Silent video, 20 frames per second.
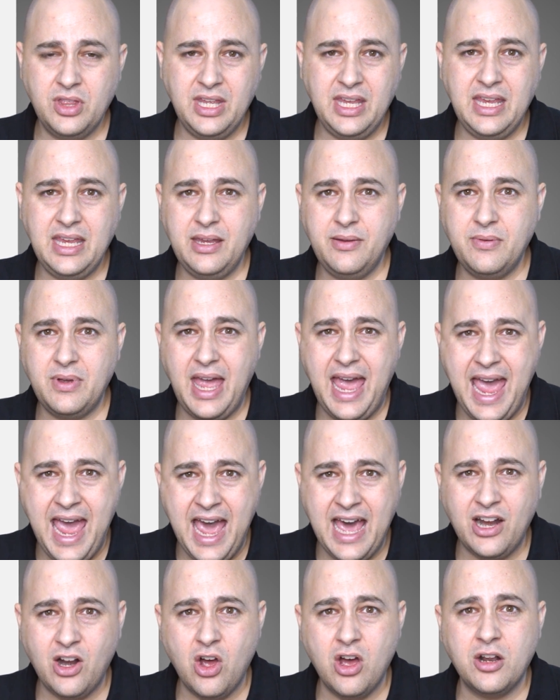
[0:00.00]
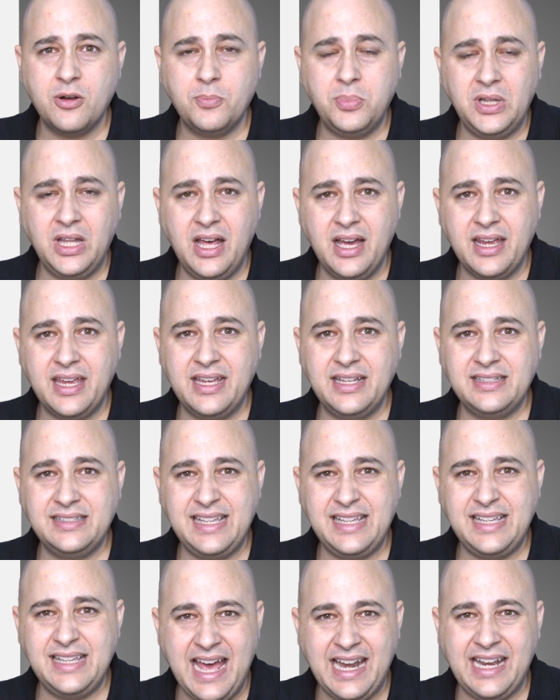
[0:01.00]
the add-on
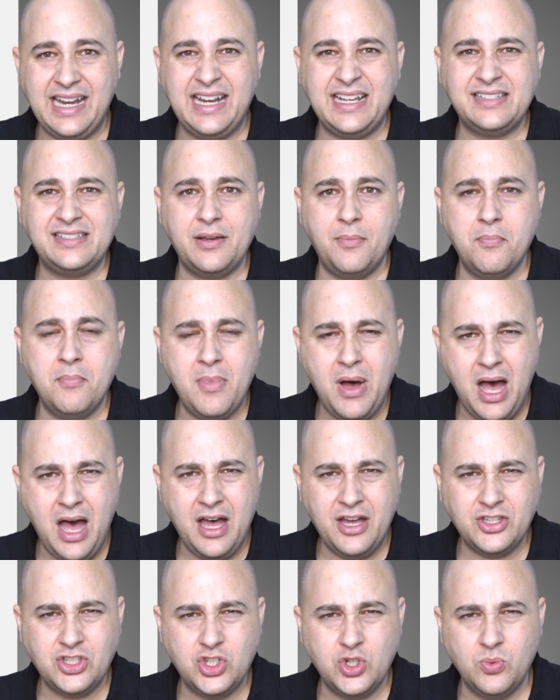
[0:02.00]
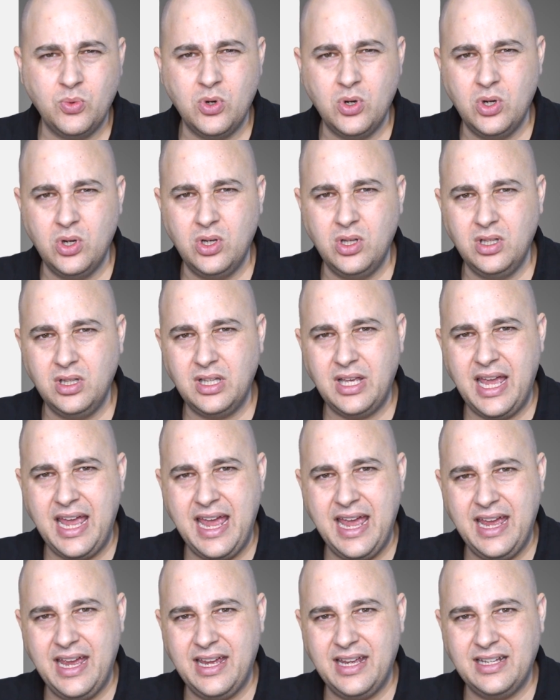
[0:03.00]
plugins add it as a module
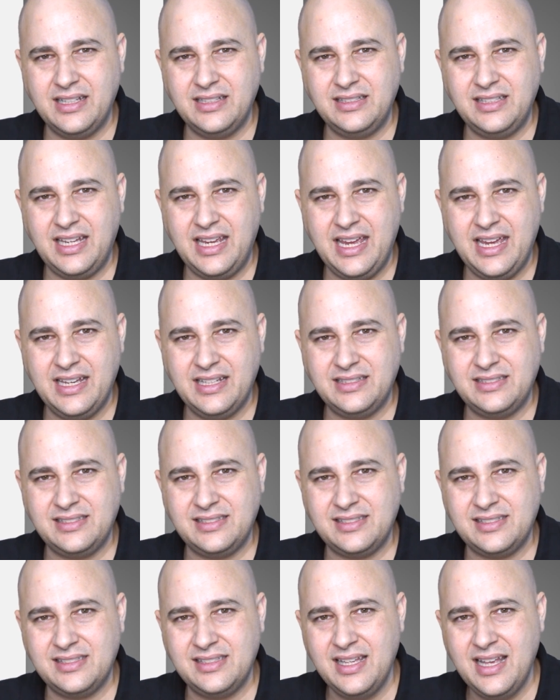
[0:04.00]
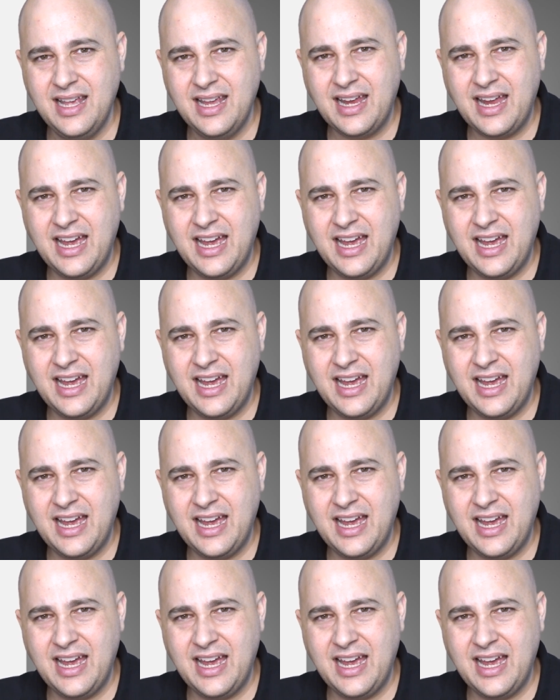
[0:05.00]
and it's